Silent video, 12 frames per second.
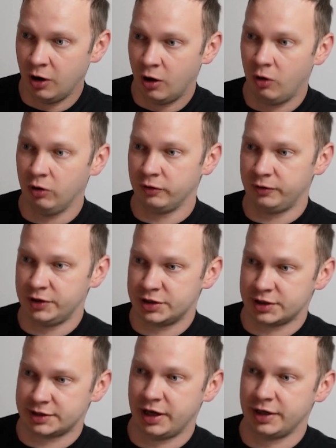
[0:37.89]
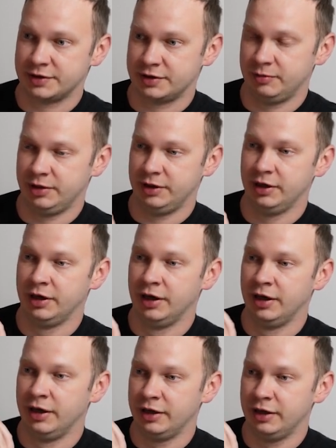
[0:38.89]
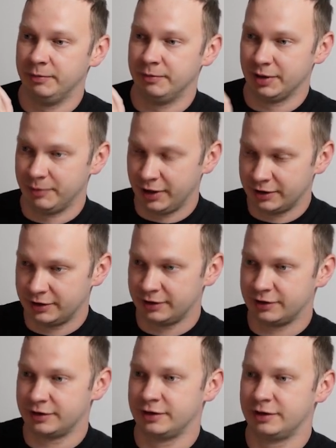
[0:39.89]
All features has to be implemented